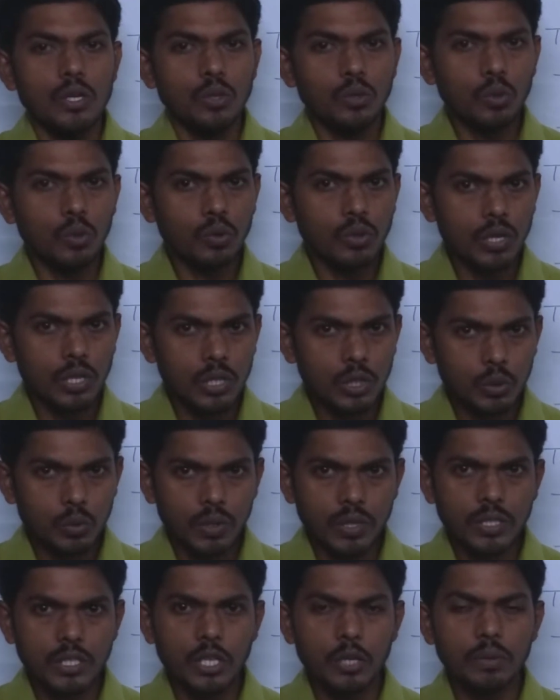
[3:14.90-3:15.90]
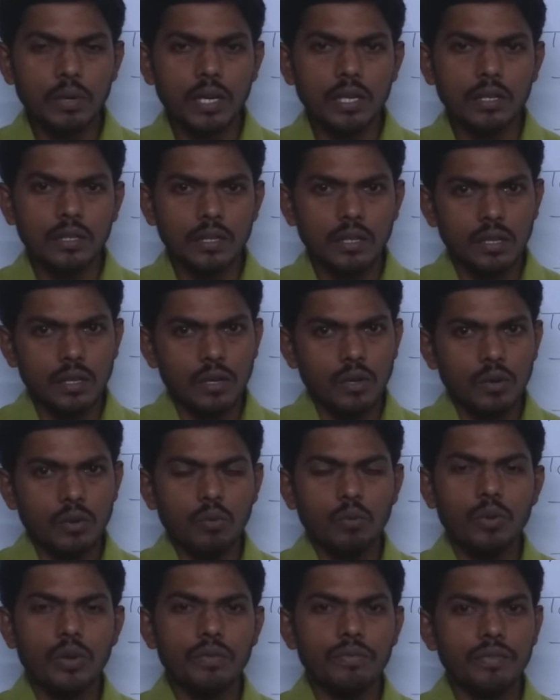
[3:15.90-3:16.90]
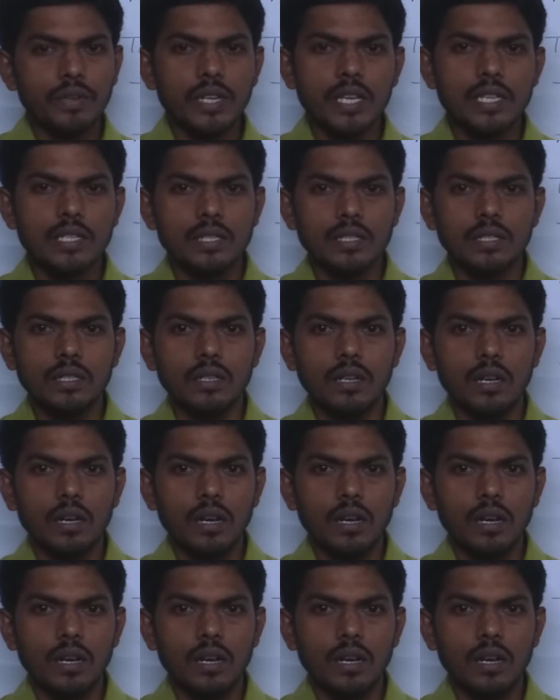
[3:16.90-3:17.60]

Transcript: 2021 we finished